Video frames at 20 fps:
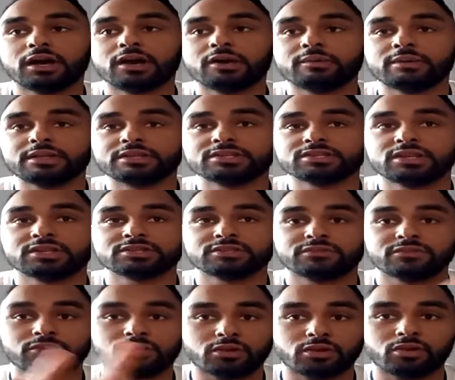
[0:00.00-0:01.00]
in terms of
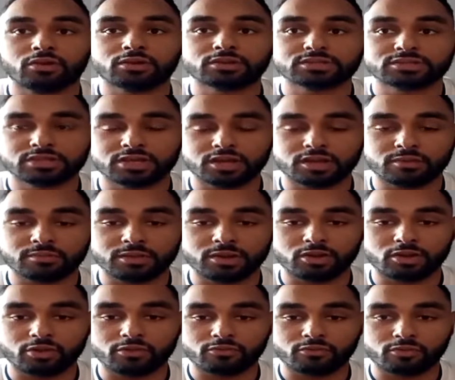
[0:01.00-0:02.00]
your long-term and
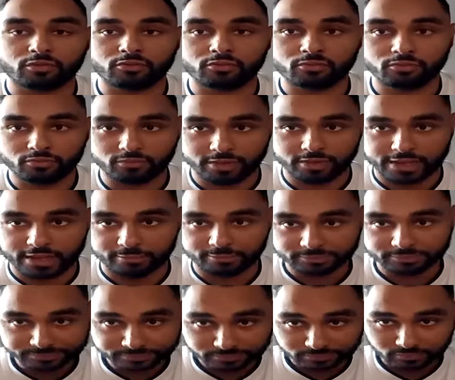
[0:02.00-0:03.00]
overall rehab.
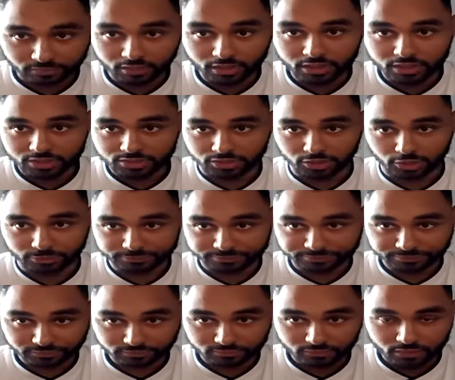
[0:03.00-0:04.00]
So
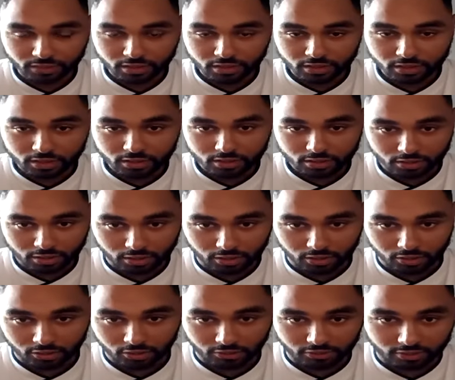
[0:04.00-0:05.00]

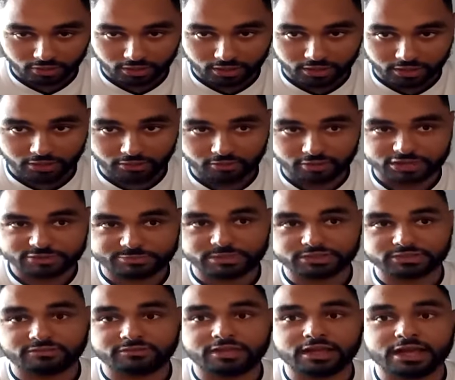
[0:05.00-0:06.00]
another aspect
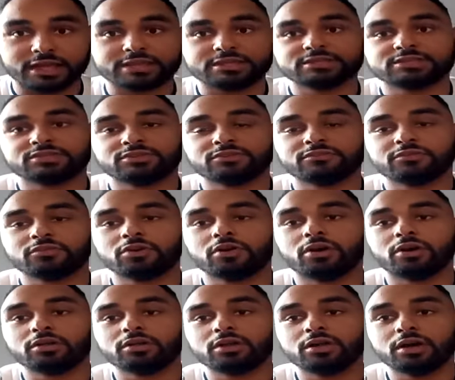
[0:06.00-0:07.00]
of that is you've
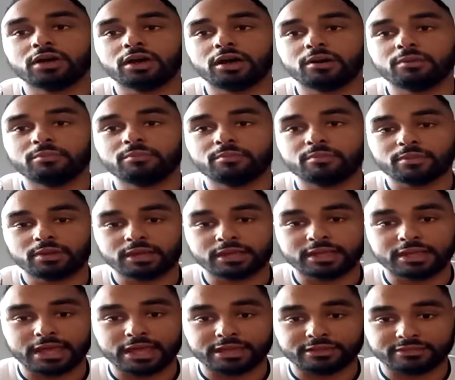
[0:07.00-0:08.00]
got
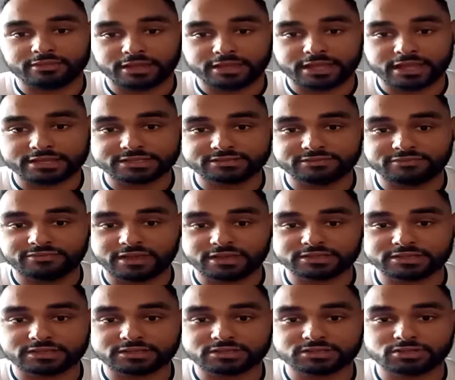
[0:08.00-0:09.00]
gait that gets
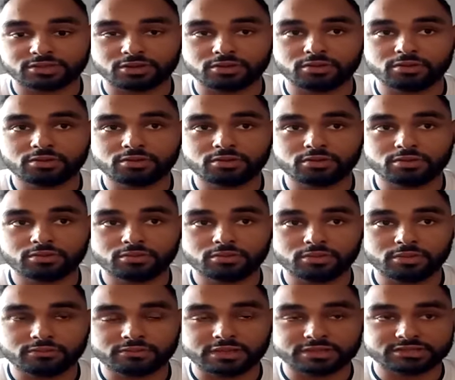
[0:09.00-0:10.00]
affected. So
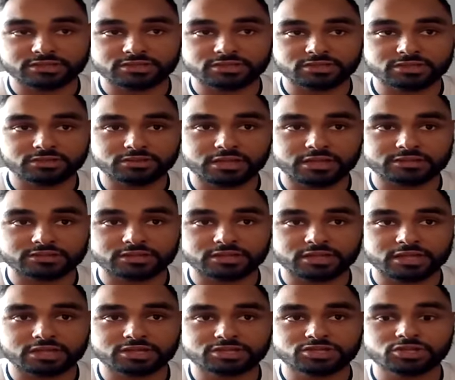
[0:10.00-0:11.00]
there's an
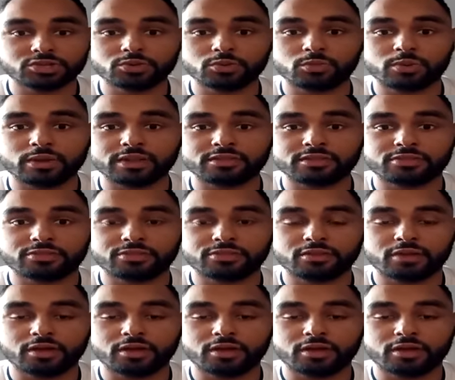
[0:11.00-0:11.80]
issue with